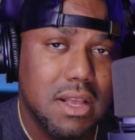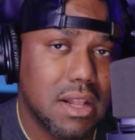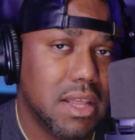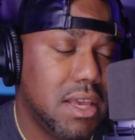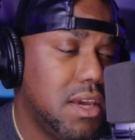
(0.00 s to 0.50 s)

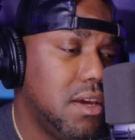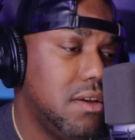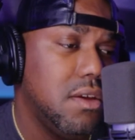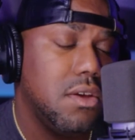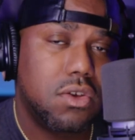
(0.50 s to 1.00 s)

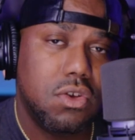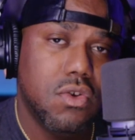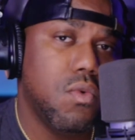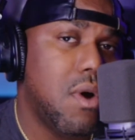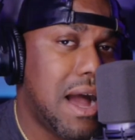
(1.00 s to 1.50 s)
clean
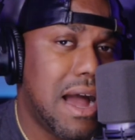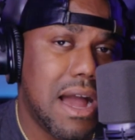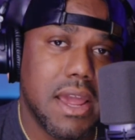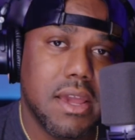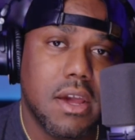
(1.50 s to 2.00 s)
UI,